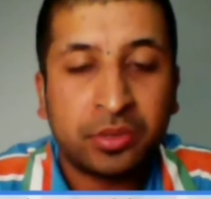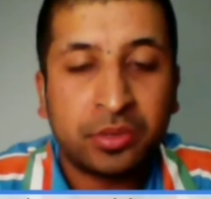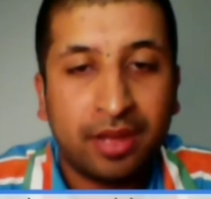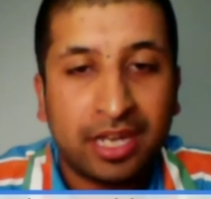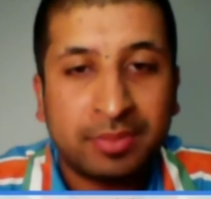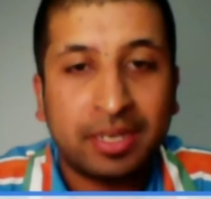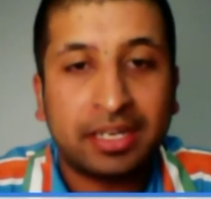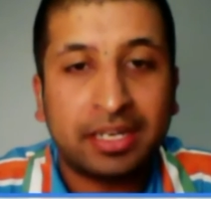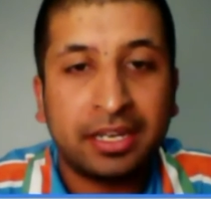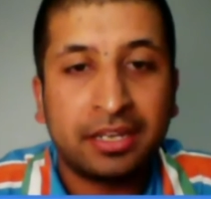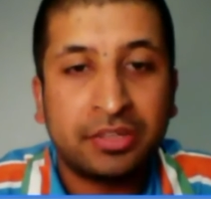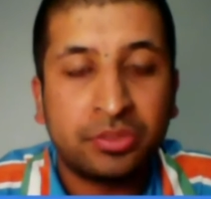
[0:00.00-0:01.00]
Well, I expect
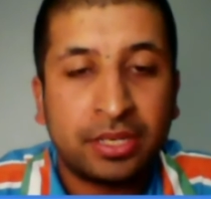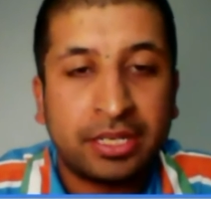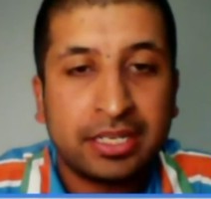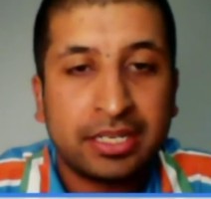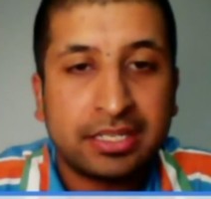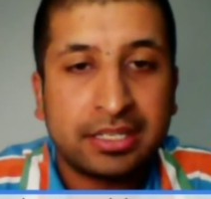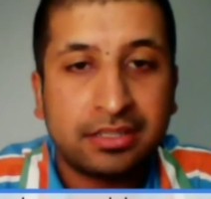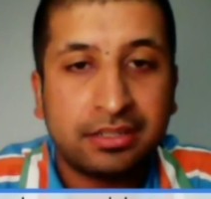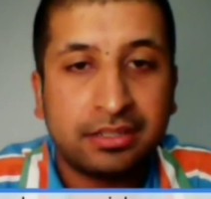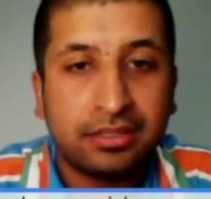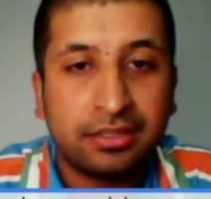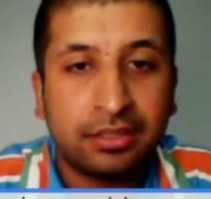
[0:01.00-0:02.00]
India to win this
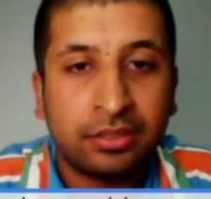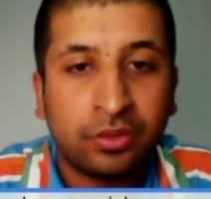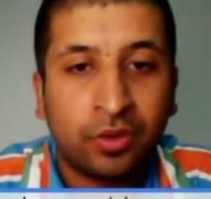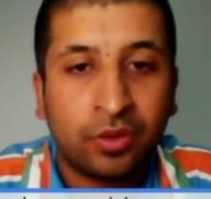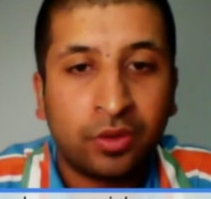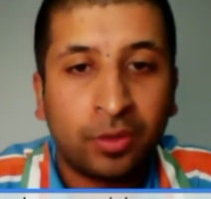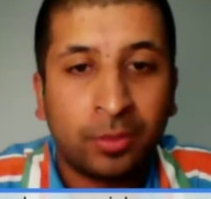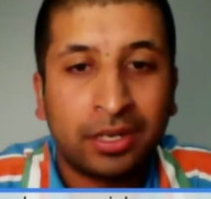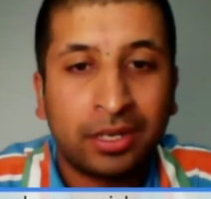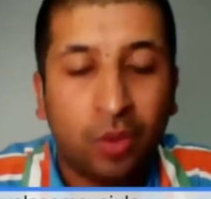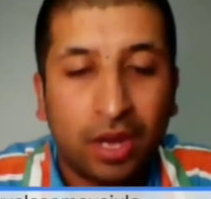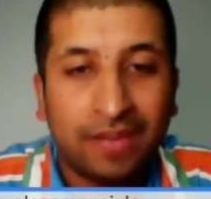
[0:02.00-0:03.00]
tournament
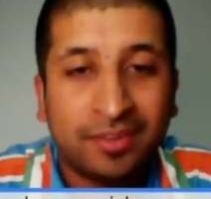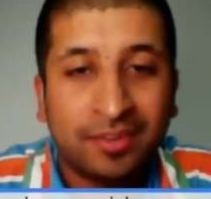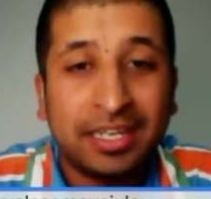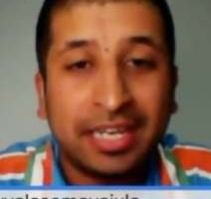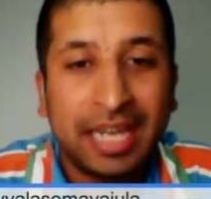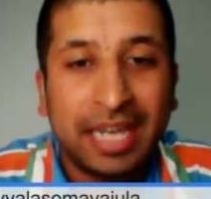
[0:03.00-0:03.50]
quite comfortably,